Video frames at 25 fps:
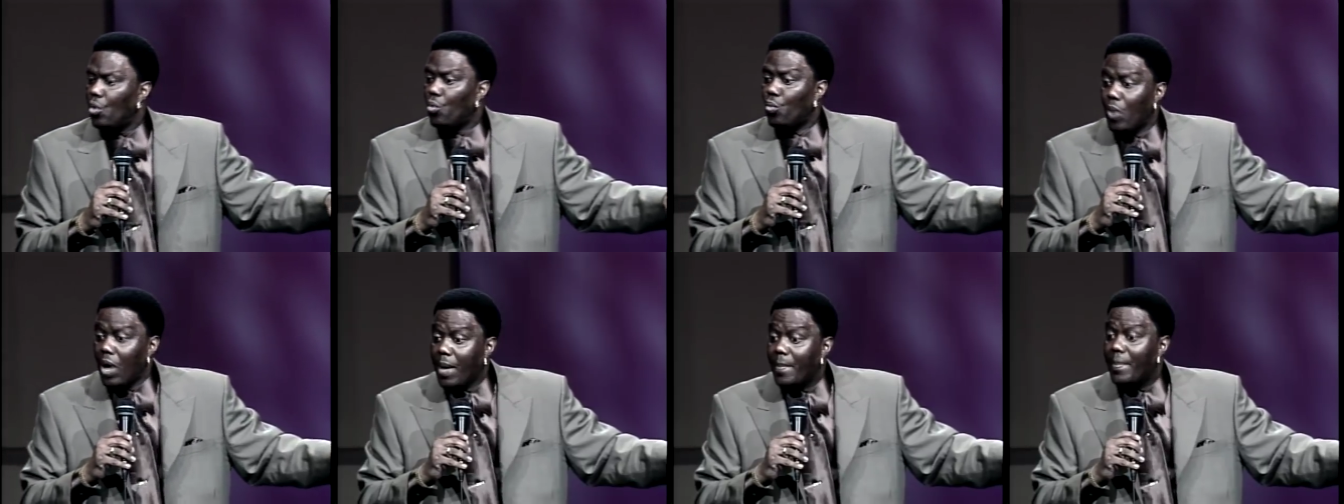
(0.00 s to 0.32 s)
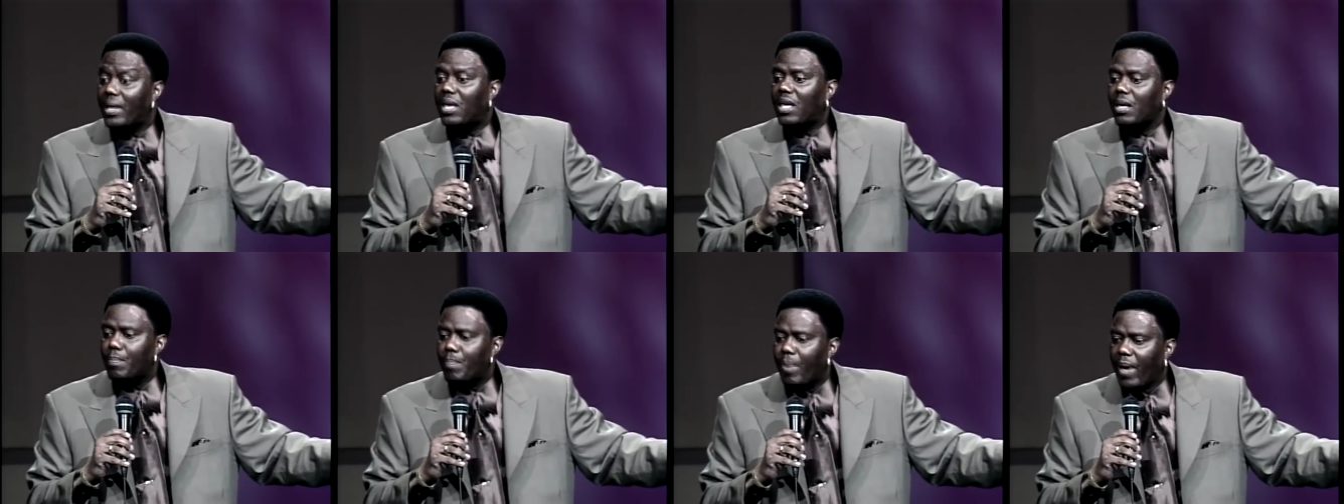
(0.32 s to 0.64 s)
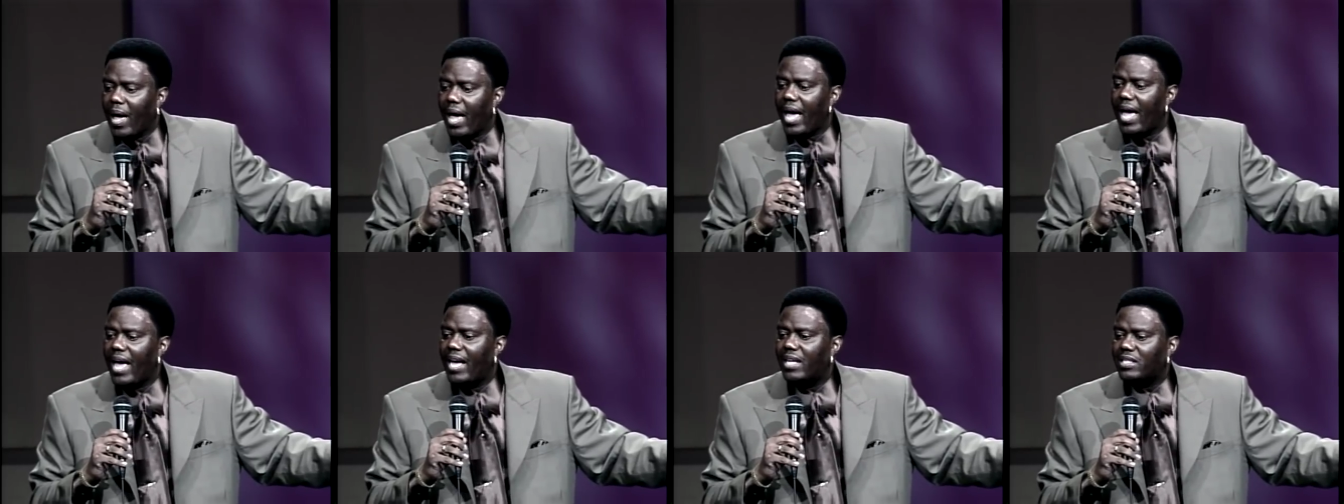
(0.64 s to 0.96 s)
Women can
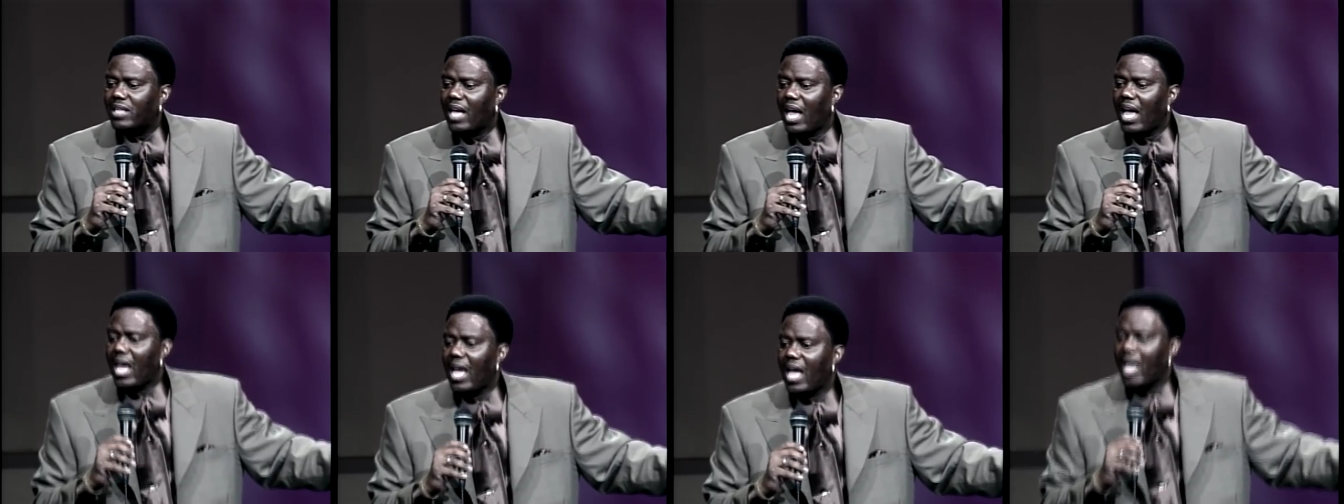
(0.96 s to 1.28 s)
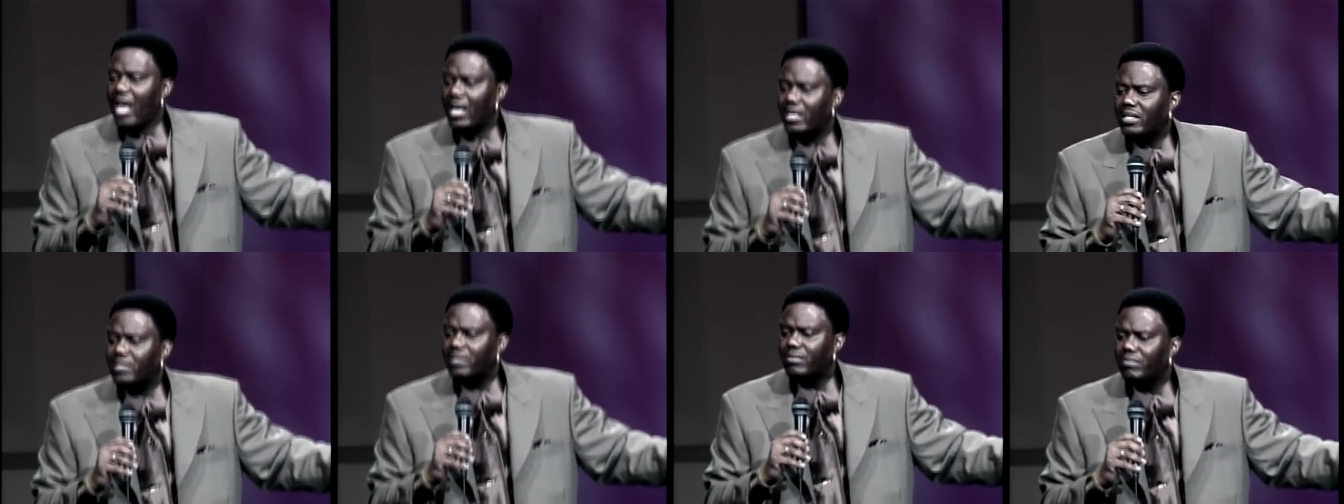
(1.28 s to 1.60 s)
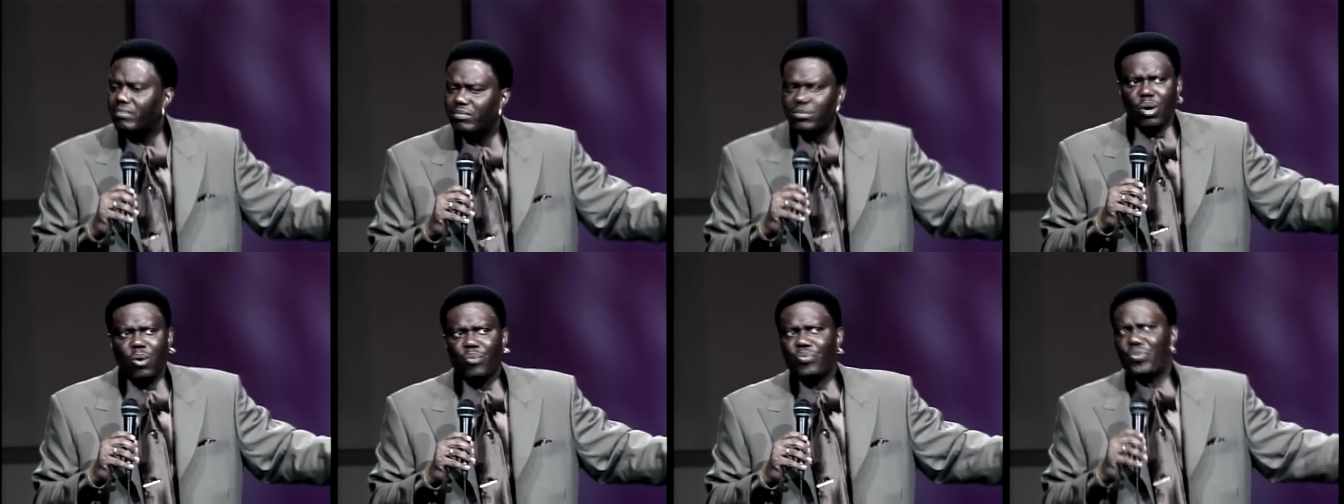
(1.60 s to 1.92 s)
pass gas.
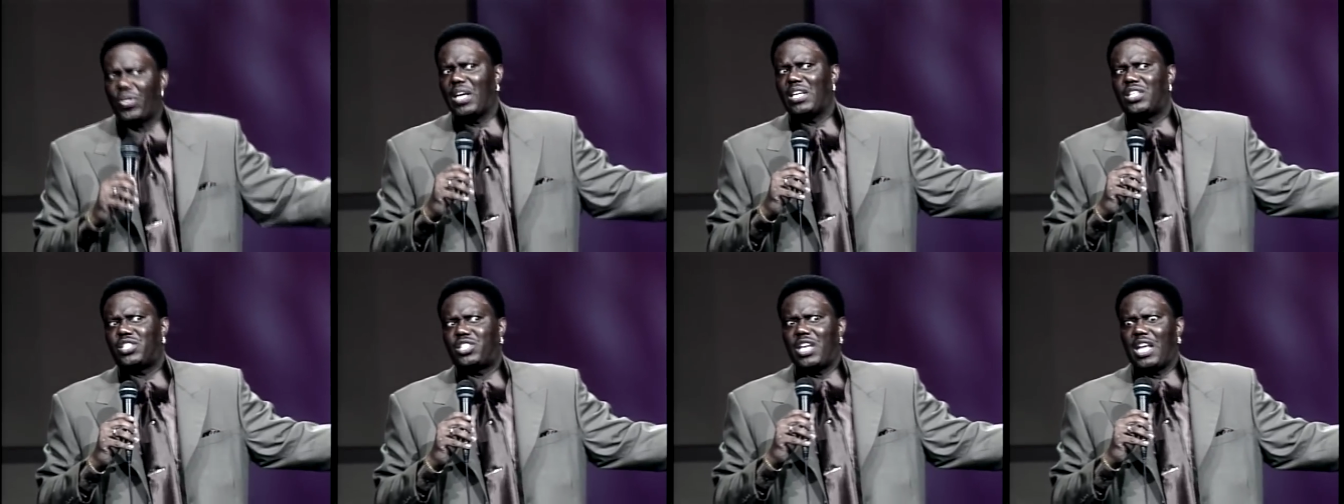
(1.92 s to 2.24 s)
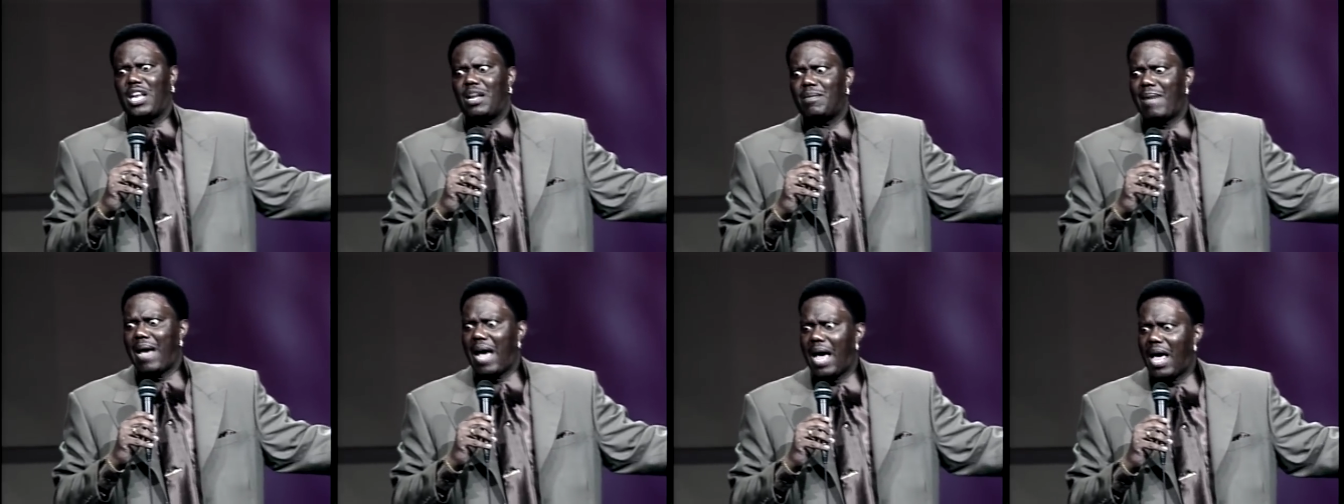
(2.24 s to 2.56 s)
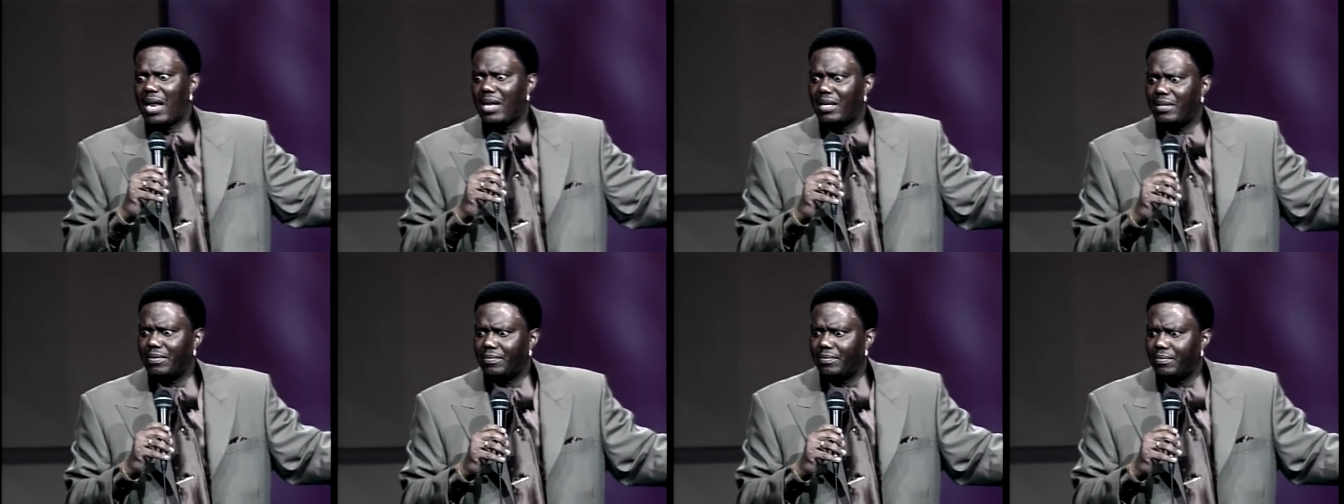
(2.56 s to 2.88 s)
Don't think shit
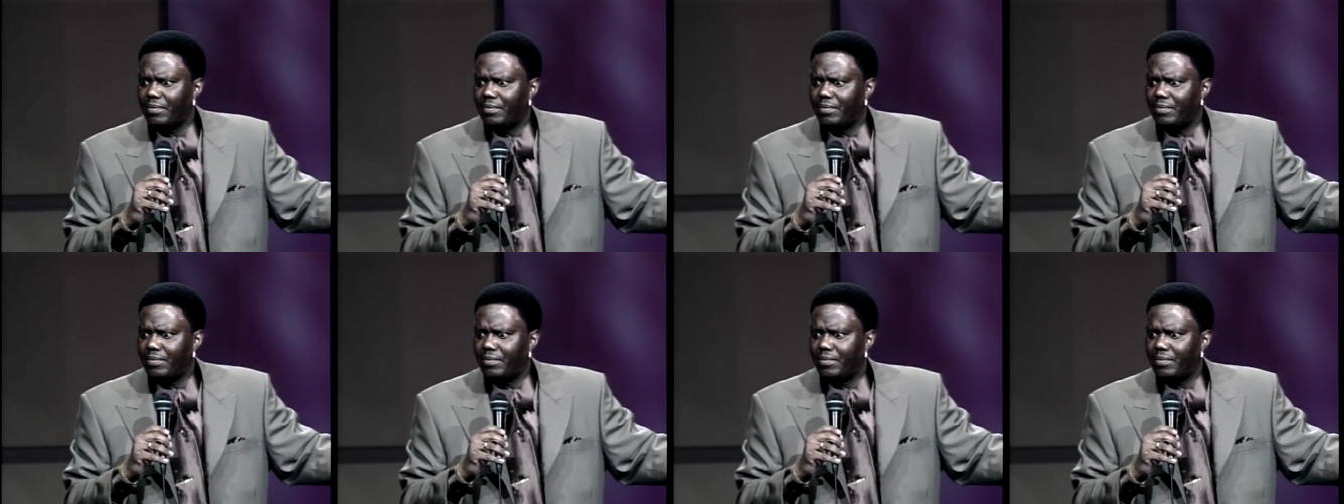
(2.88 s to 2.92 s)
about it.